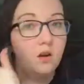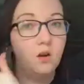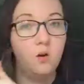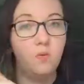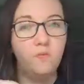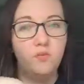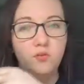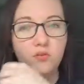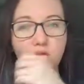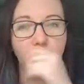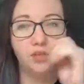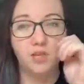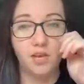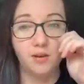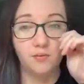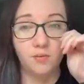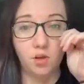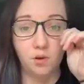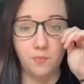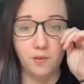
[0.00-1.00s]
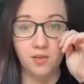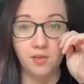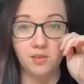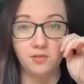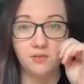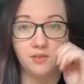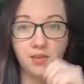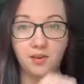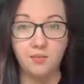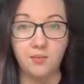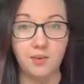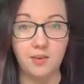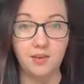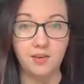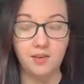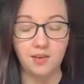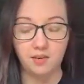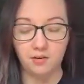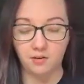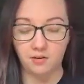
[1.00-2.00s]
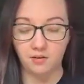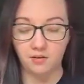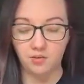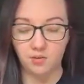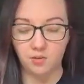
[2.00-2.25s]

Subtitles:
Hopeful Crochet, I was hoping she was going to be in here.